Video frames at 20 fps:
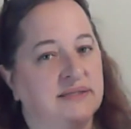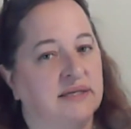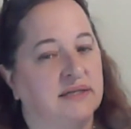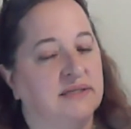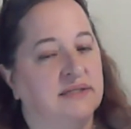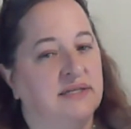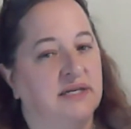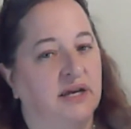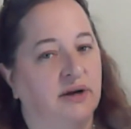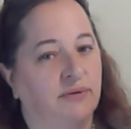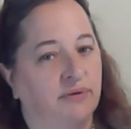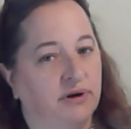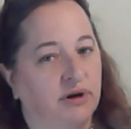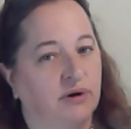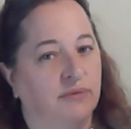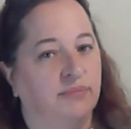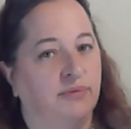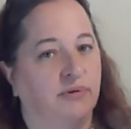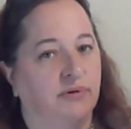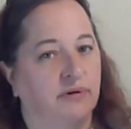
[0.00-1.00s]

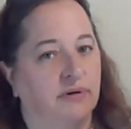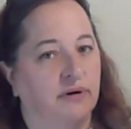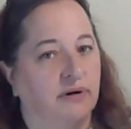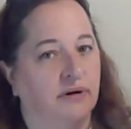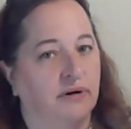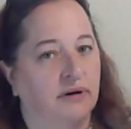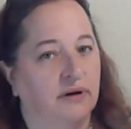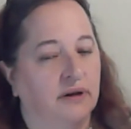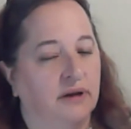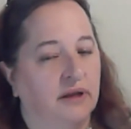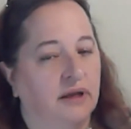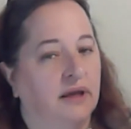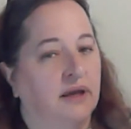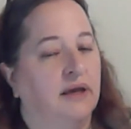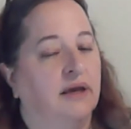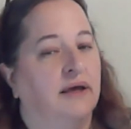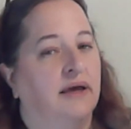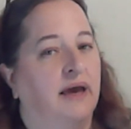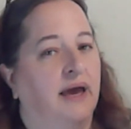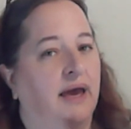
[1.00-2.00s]
interior border
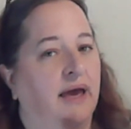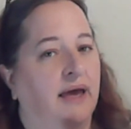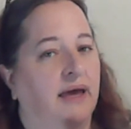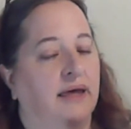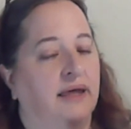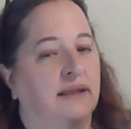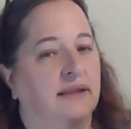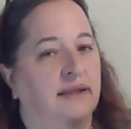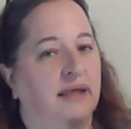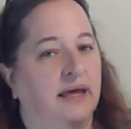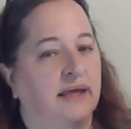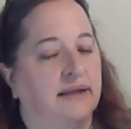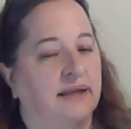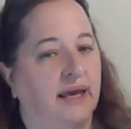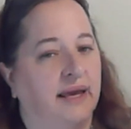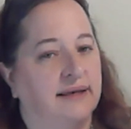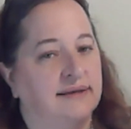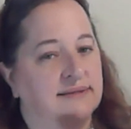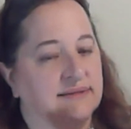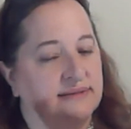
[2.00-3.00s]
and then
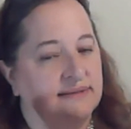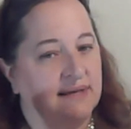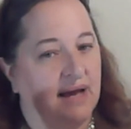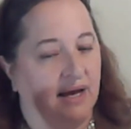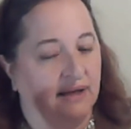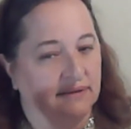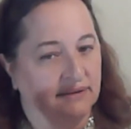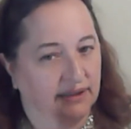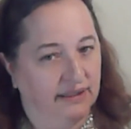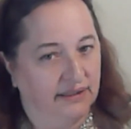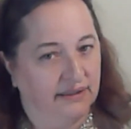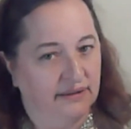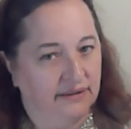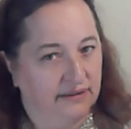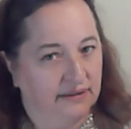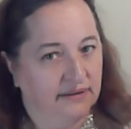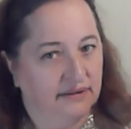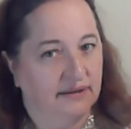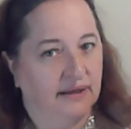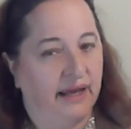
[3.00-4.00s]
a solid
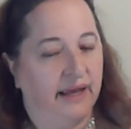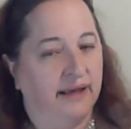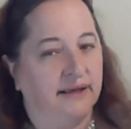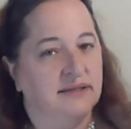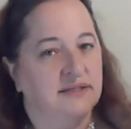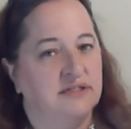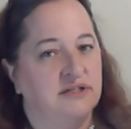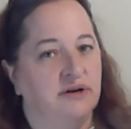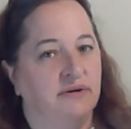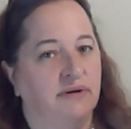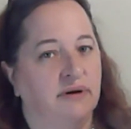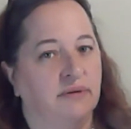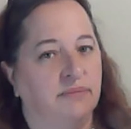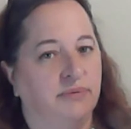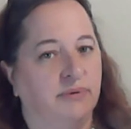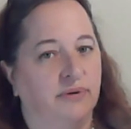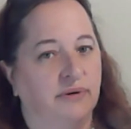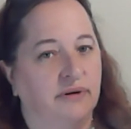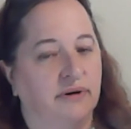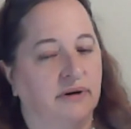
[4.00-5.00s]
exterior
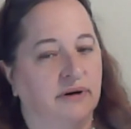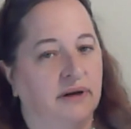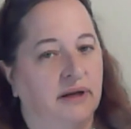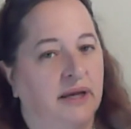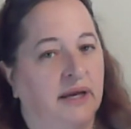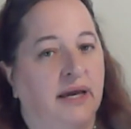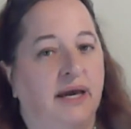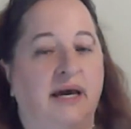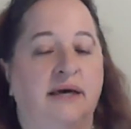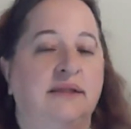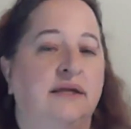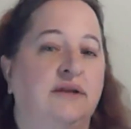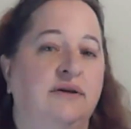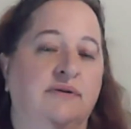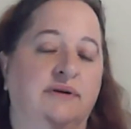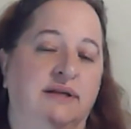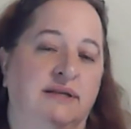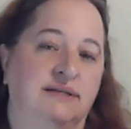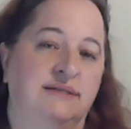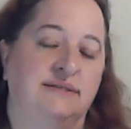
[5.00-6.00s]
border, and then
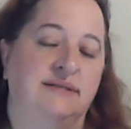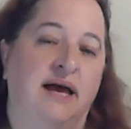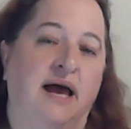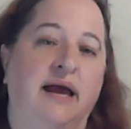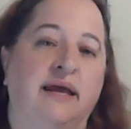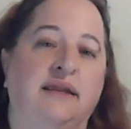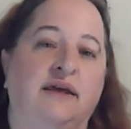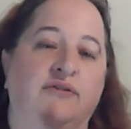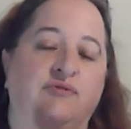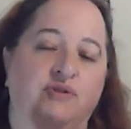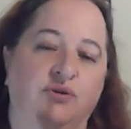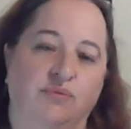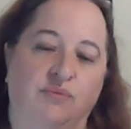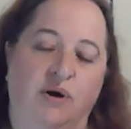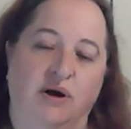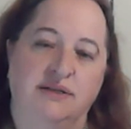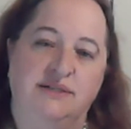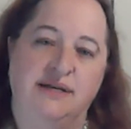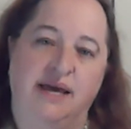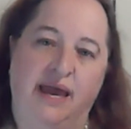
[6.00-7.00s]
you can decide if you
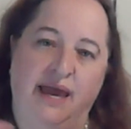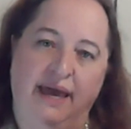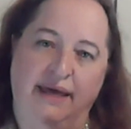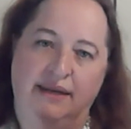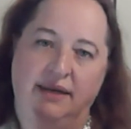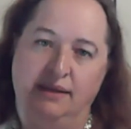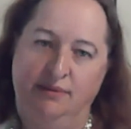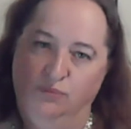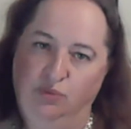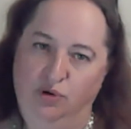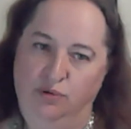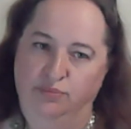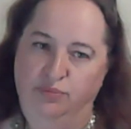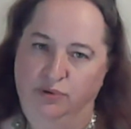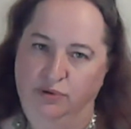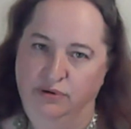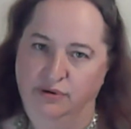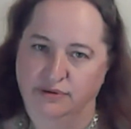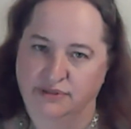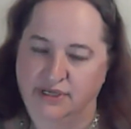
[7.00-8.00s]
want to add any more
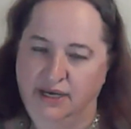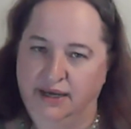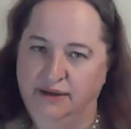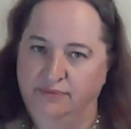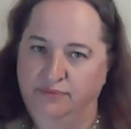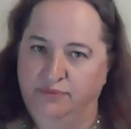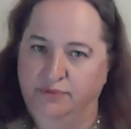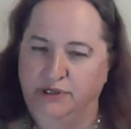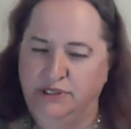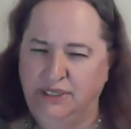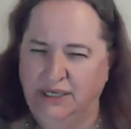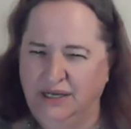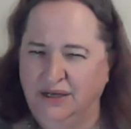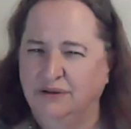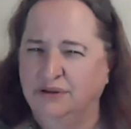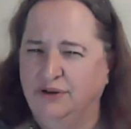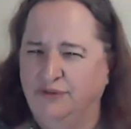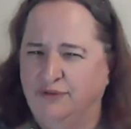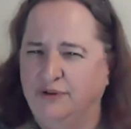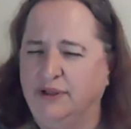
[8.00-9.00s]
borders on,
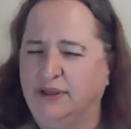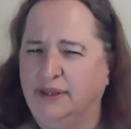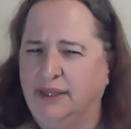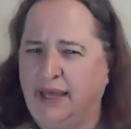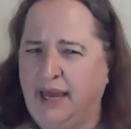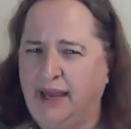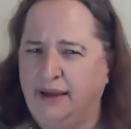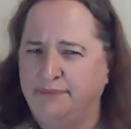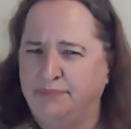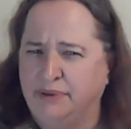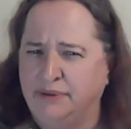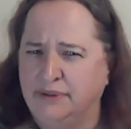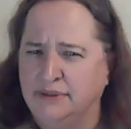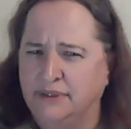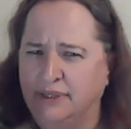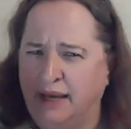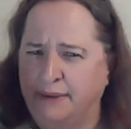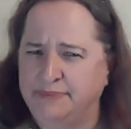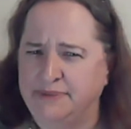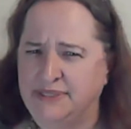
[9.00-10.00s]
particularly for the
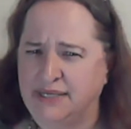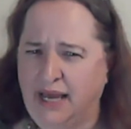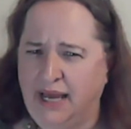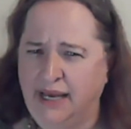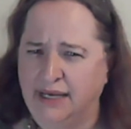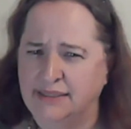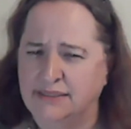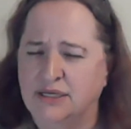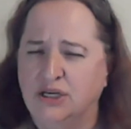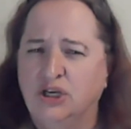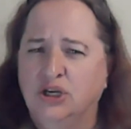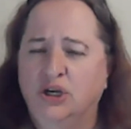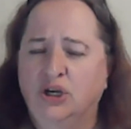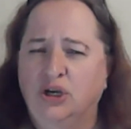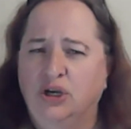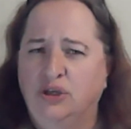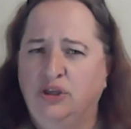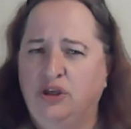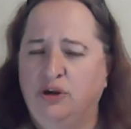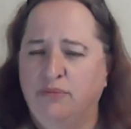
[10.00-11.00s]
lap size.
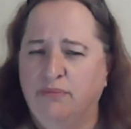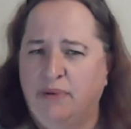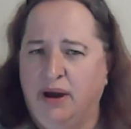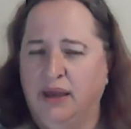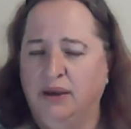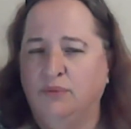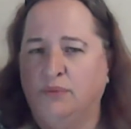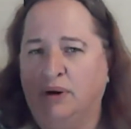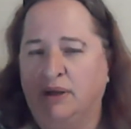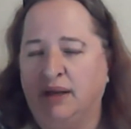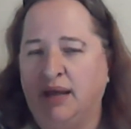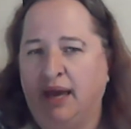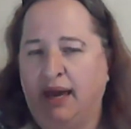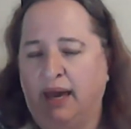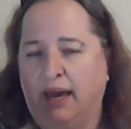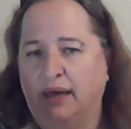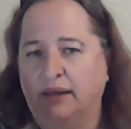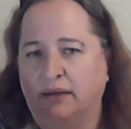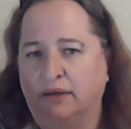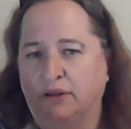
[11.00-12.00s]
You might want to
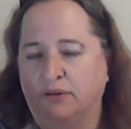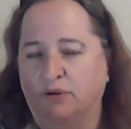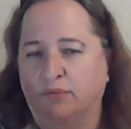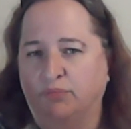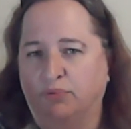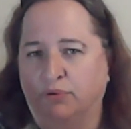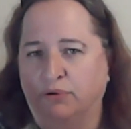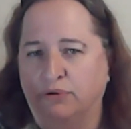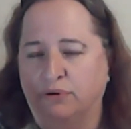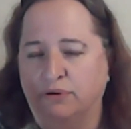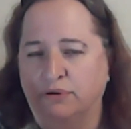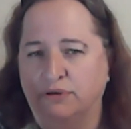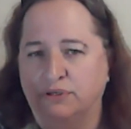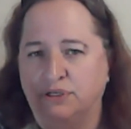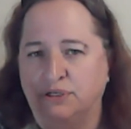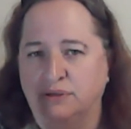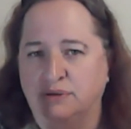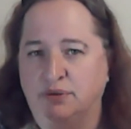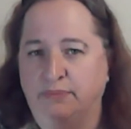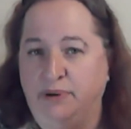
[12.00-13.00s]
add another border or
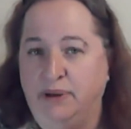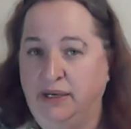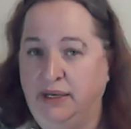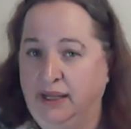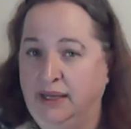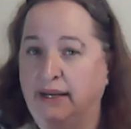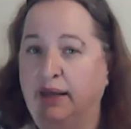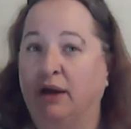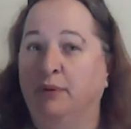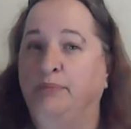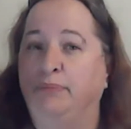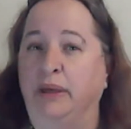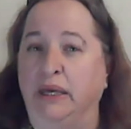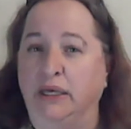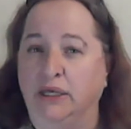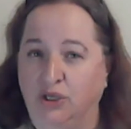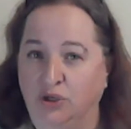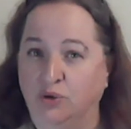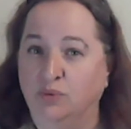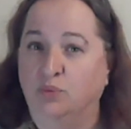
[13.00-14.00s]
two depending on how
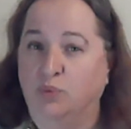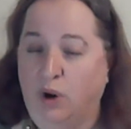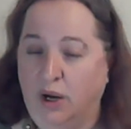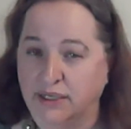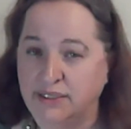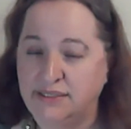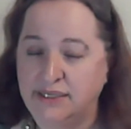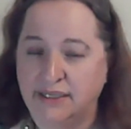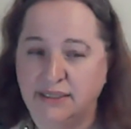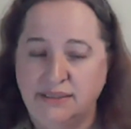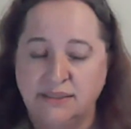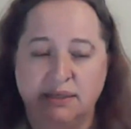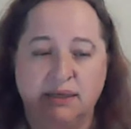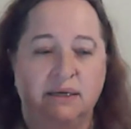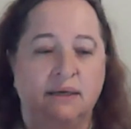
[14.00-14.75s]
big you want it.